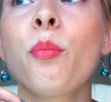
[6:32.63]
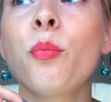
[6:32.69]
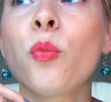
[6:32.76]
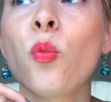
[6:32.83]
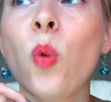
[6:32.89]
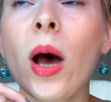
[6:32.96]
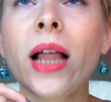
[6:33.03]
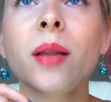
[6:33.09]

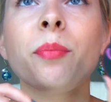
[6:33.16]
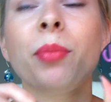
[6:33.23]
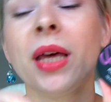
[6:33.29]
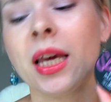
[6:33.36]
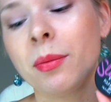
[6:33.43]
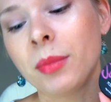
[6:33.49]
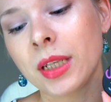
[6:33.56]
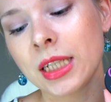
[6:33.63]
well
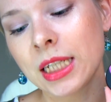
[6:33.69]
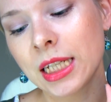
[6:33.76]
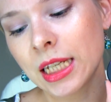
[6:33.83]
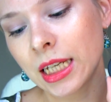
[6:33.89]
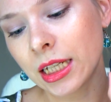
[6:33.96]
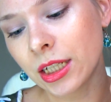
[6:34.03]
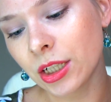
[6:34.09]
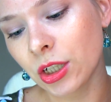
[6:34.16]

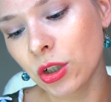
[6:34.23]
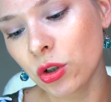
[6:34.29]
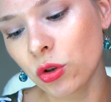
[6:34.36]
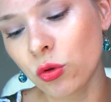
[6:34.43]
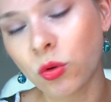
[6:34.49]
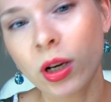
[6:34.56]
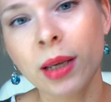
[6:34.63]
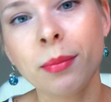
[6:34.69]
pigmented,
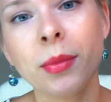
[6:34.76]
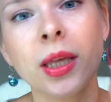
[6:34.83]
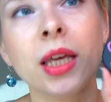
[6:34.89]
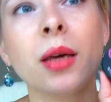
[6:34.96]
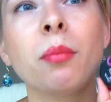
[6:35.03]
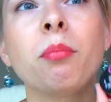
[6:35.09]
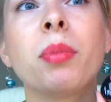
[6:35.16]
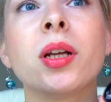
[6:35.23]

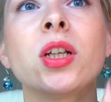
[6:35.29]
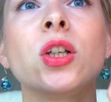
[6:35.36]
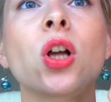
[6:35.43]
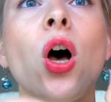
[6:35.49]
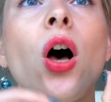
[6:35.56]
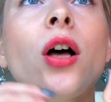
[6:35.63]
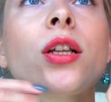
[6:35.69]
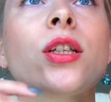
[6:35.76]
creamy, but
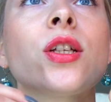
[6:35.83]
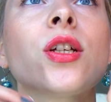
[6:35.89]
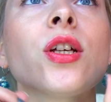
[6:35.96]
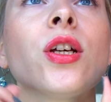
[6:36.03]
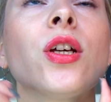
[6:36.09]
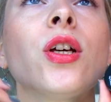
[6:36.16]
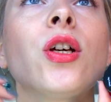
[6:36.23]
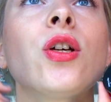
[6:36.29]
not
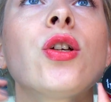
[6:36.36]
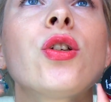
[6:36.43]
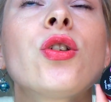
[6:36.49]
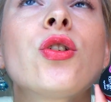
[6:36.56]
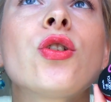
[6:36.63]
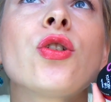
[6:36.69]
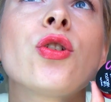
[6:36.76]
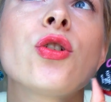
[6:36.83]

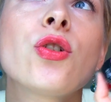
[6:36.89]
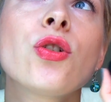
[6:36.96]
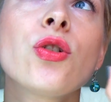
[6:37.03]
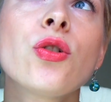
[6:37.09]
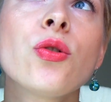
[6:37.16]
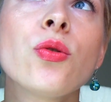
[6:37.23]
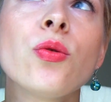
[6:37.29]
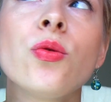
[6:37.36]

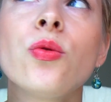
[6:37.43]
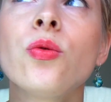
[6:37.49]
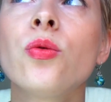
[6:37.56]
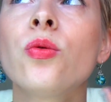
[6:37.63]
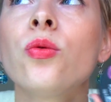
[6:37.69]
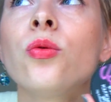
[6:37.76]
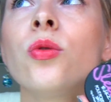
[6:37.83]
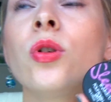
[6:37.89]

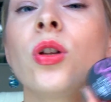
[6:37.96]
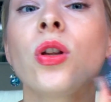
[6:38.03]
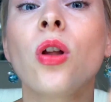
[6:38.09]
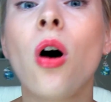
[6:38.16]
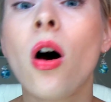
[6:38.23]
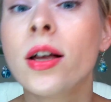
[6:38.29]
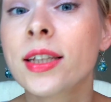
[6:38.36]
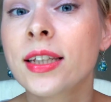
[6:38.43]
too
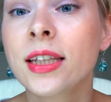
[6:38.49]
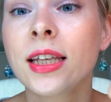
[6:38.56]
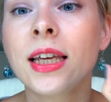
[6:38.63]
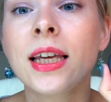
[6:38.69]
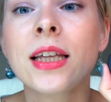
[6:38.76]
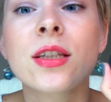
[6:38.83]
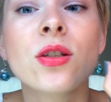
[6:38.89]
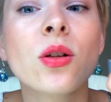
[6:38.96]

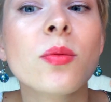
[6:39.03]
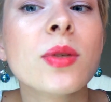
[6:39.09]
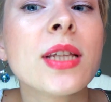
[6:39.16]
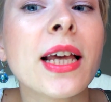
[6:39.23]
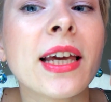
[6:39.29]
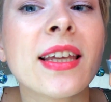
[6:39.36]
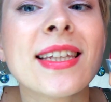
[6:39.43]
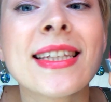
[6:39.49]
glossy. It's almost
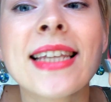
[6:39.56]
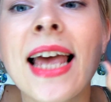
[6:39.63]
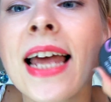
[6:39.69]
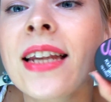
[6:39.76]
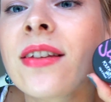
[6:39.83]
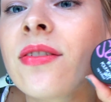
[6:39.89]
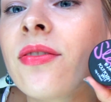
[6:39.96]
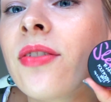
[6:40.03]
like a
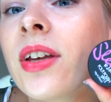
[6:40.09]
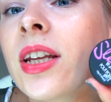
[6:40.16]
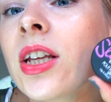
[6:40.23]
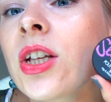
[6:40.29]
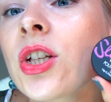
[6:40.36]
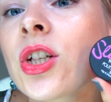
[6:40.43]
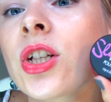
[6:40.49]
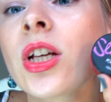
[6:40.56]
satin
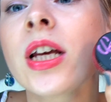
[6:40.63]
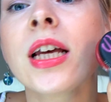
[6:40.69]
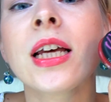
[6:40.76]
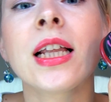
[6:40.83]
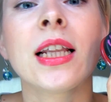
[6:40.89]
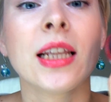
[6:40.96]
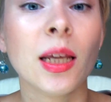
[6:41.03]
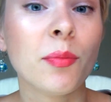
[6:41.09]
finish
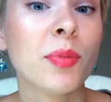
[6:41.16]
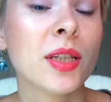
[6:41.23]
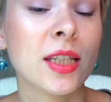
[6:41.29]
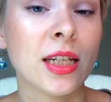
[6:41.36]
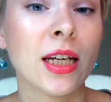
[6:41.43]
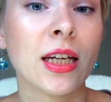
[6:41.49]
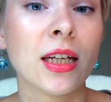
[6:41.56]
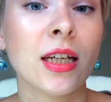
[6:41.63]

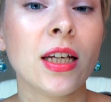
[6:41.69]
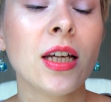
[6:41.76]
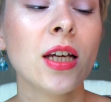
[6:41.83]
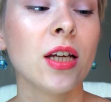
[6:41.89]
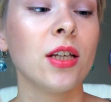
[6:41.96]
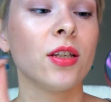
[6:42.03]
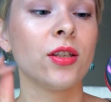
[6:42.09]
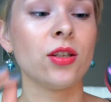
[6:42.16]
lipstick.
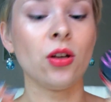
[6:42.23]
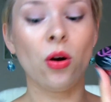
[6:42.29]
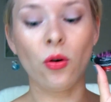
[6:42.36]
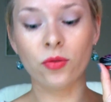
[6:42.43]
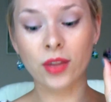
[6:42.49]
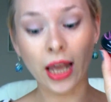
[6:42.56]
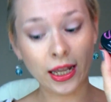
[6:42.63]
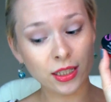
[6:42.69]

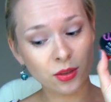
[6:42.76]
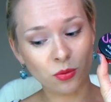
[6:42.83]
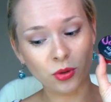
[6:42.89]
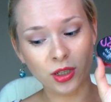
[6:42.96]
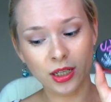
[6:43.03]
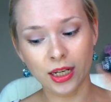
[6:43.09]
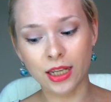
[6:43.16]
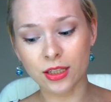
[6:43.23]
So that's
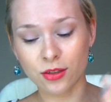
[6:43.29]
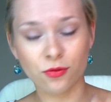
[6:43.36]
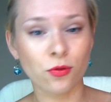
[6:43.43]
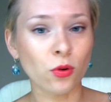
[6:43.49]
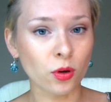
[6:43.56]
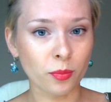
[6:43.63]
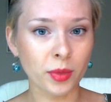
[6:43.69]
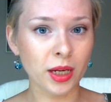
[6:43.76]
what it is
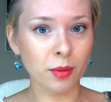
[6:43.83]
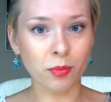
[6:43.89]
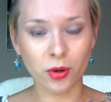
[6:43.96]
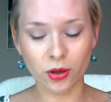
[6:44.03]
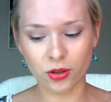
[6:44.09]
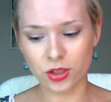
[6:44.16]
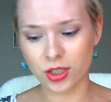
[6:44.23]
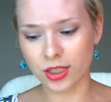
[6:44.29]
for me
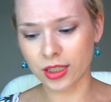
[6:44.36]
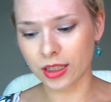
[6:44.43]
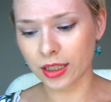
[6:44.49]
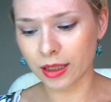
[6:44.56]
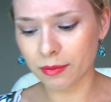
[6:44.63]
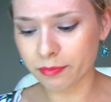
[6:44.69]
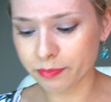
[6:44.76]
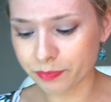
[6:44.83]
personally.